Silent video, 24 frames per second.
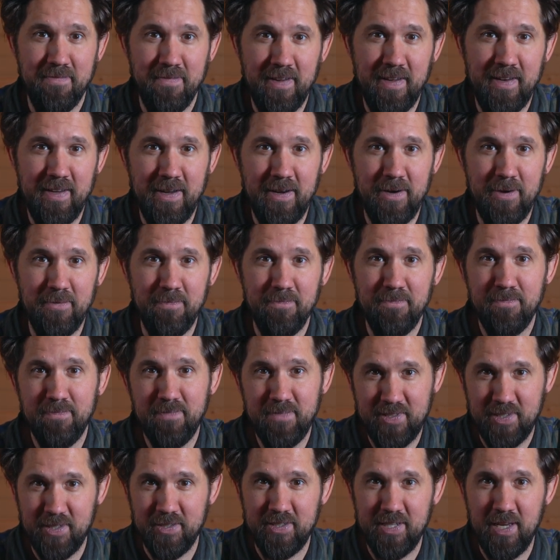video.
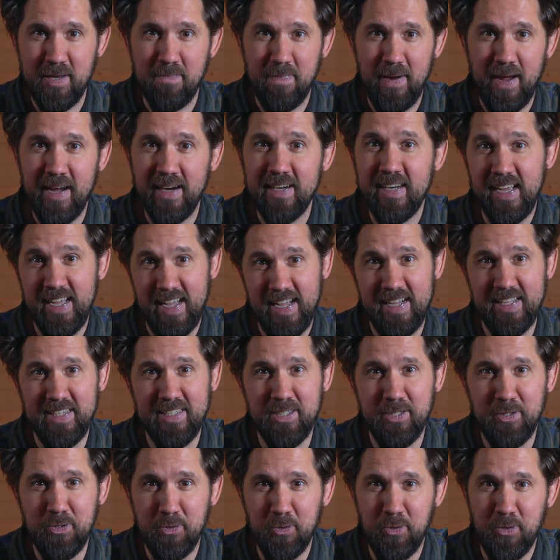So sit back and
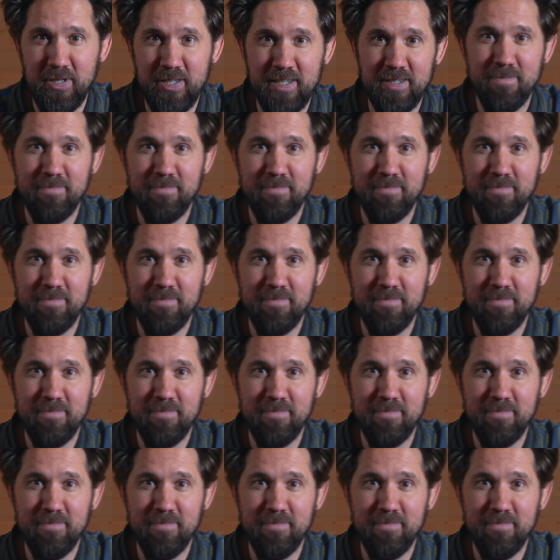enjoy.